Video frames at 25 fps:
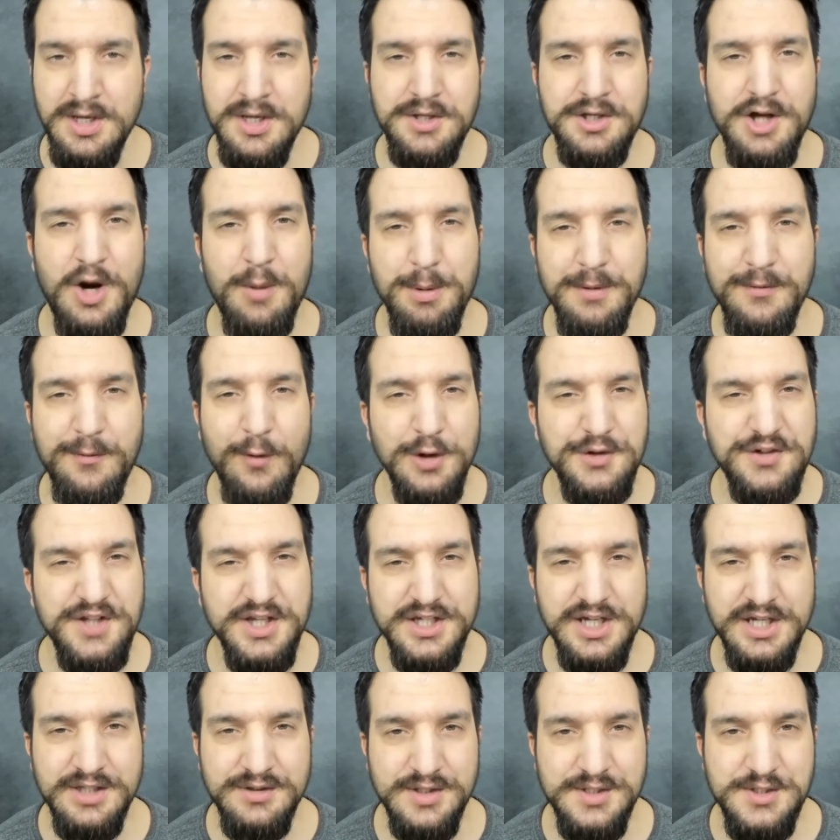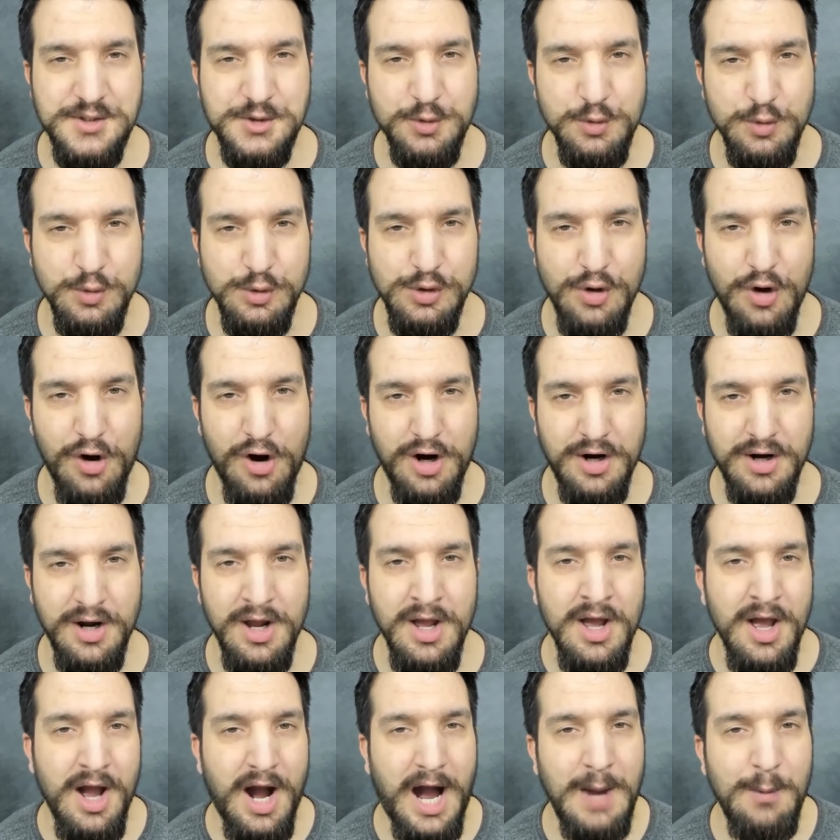Now, before taking this too long,
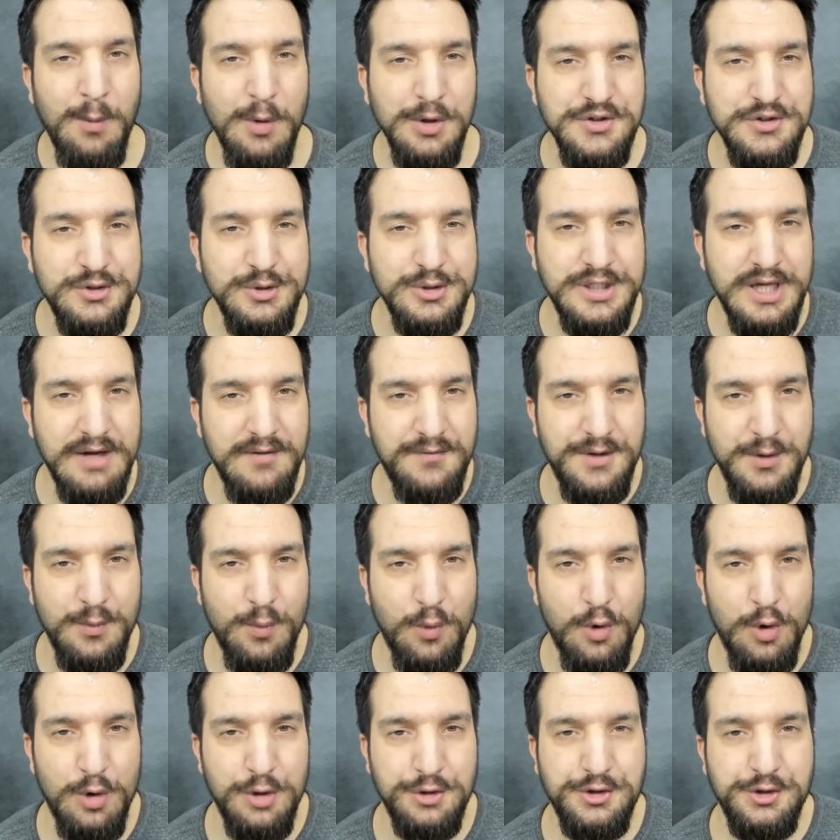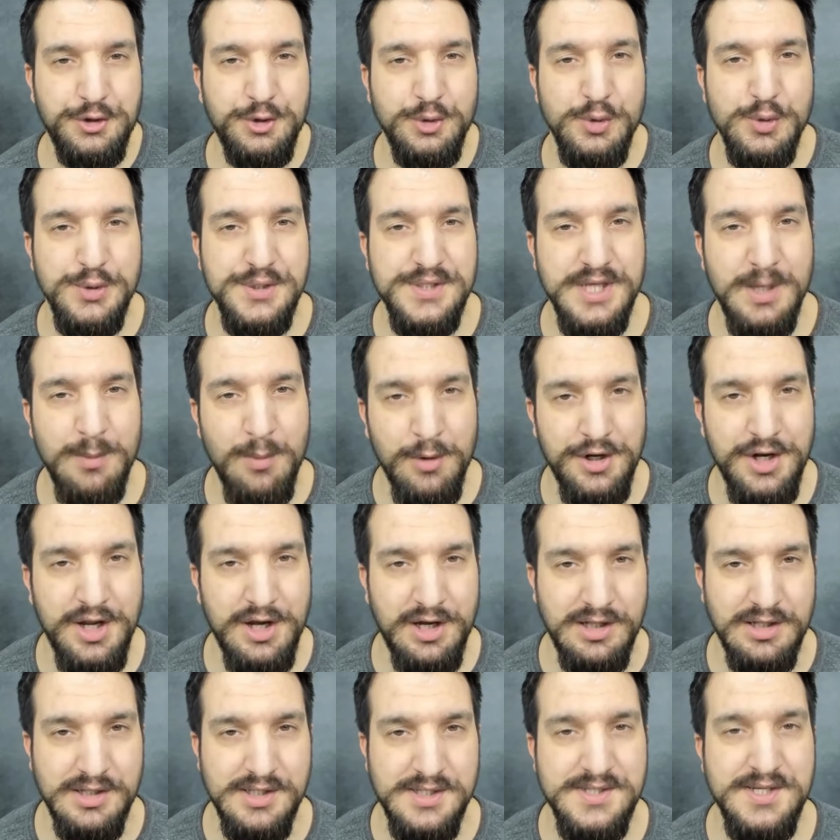I want to give the word to someone
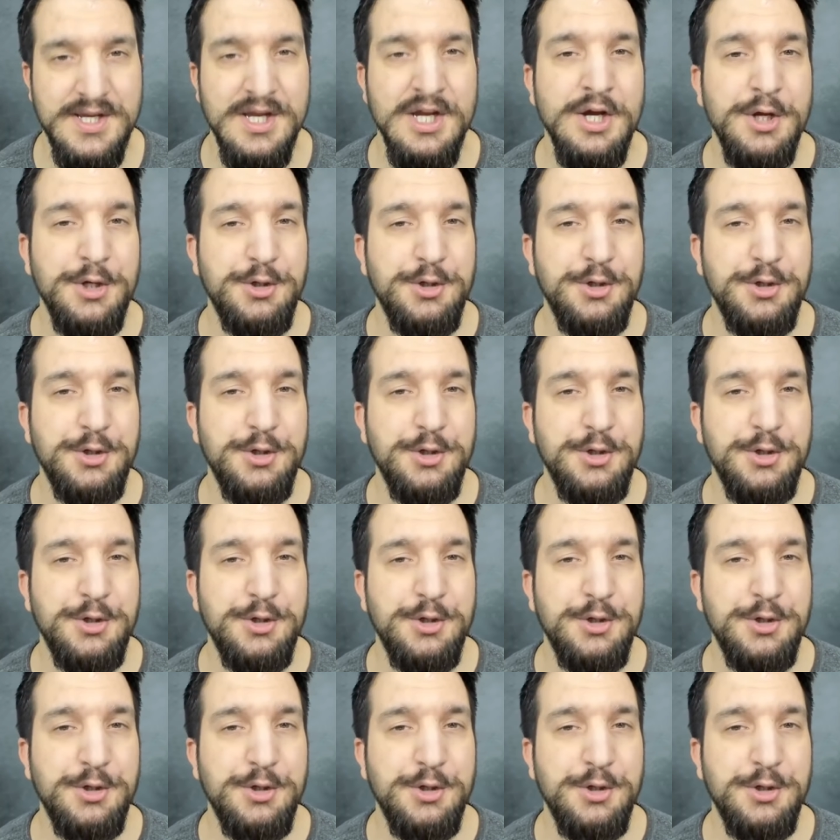else,